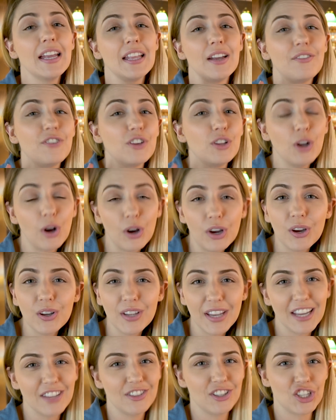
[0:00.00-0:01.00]
Now, if you're not going
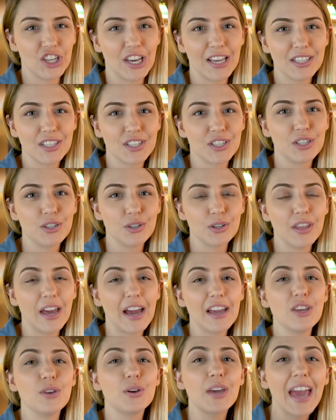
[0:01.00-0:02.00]
to get the chance to do
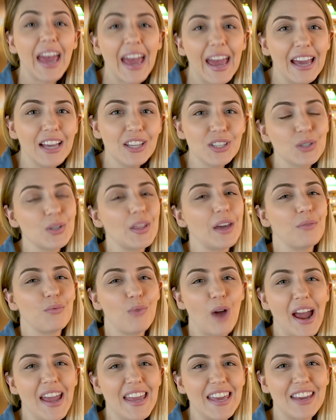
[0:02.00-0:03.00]
that, you can do that
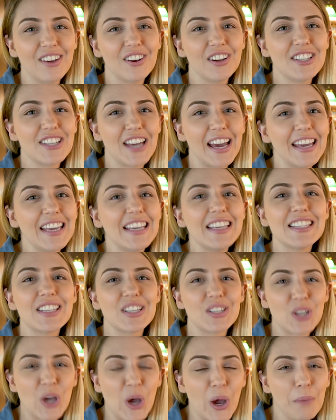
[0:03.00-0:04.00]
right here at Changi's
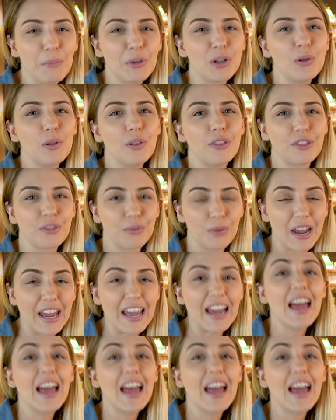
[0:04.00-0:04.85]
Terminal 3.